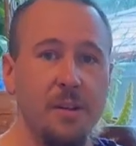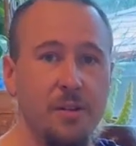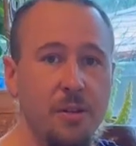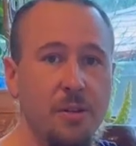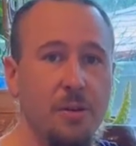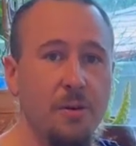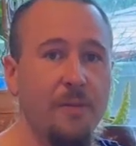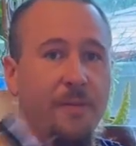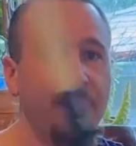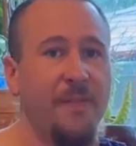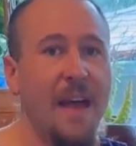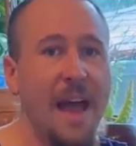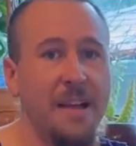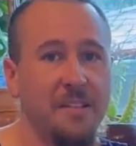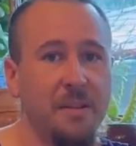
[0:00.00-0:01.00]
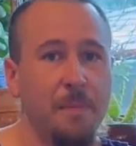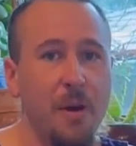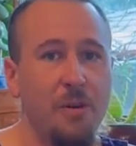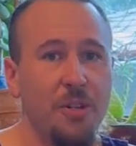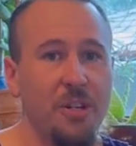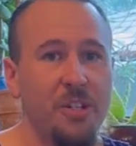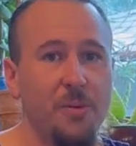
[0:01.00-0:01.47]
do fast
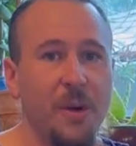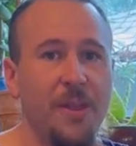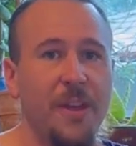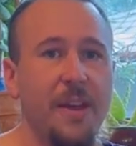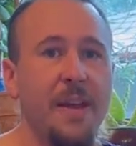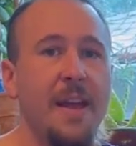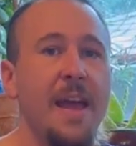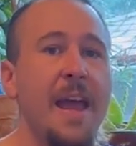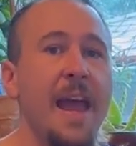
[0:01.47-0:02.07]
motions with it